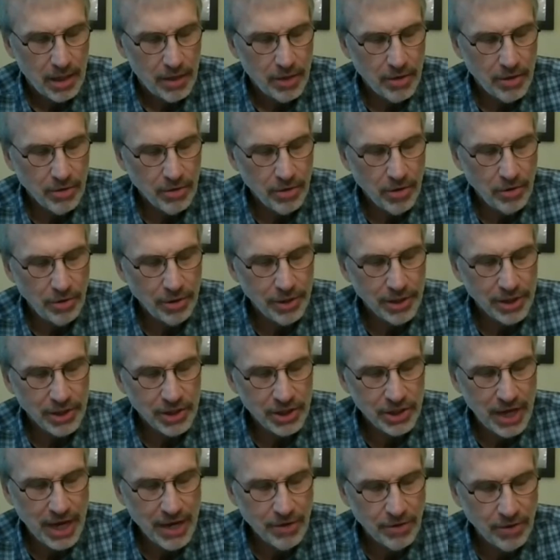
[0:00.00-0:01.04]
There are only
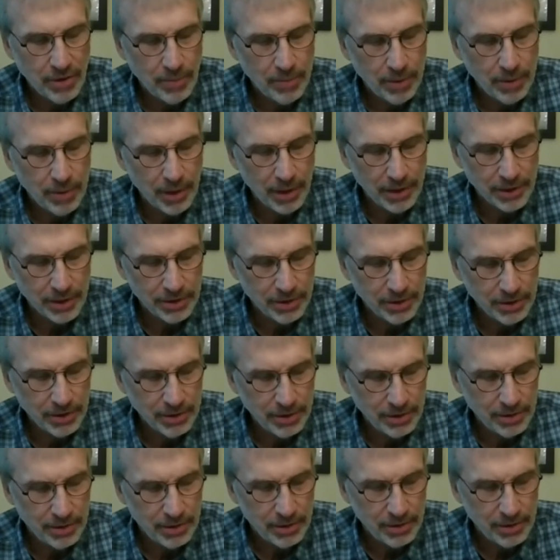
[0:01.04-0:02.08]
sacred places